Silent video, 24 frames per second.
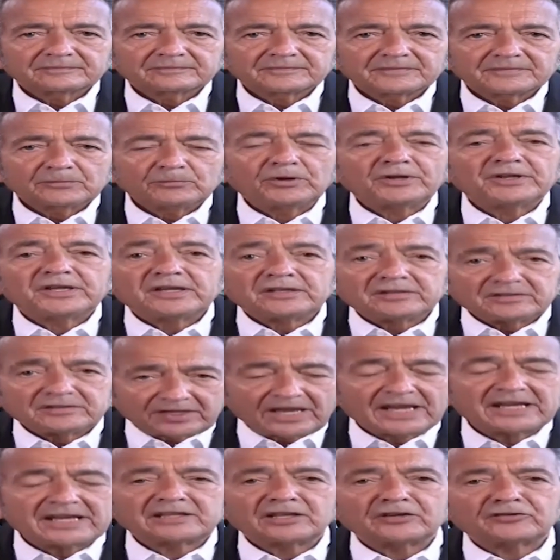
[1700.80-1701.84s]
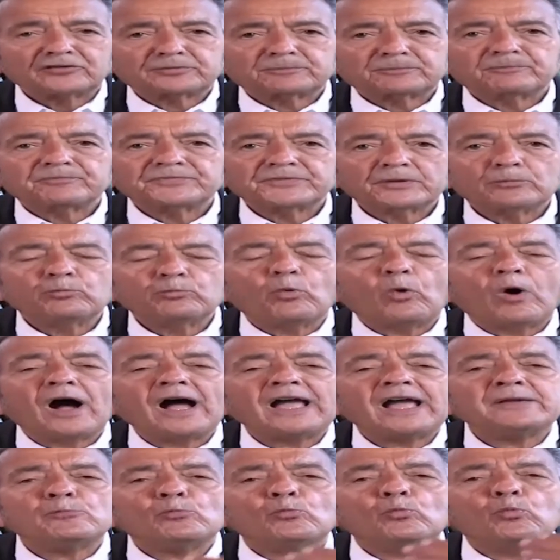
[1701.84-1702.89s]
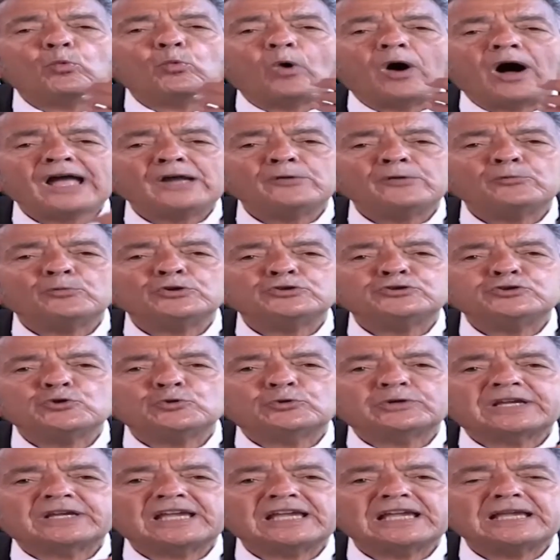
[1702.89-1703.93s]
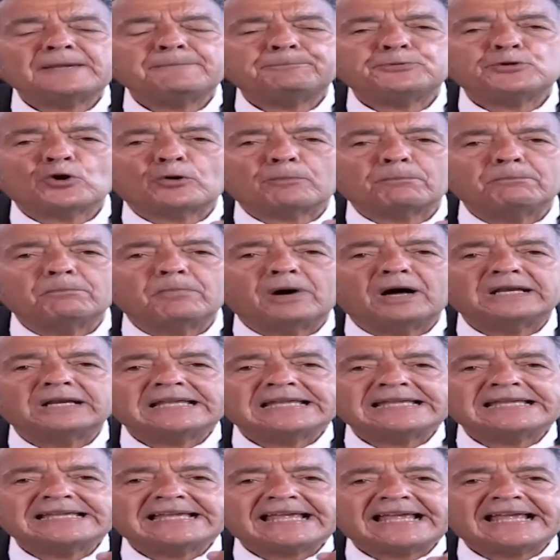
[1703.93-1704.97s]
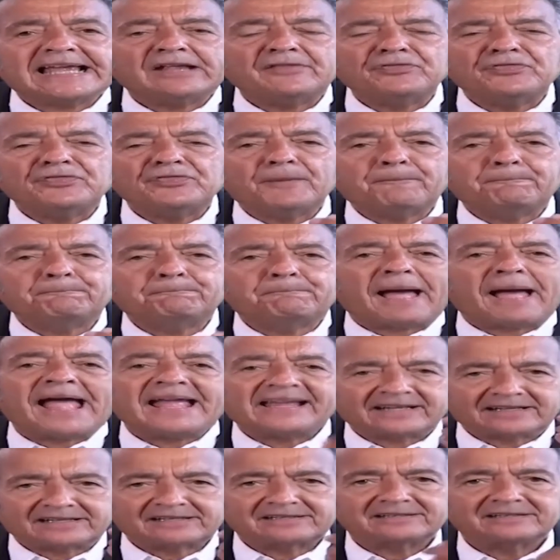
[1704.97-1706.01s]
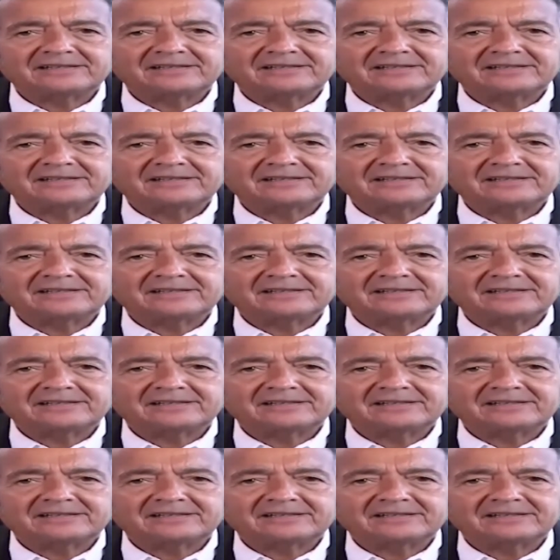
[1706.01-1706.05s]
Well, take this. Why would you keep your money in the bank?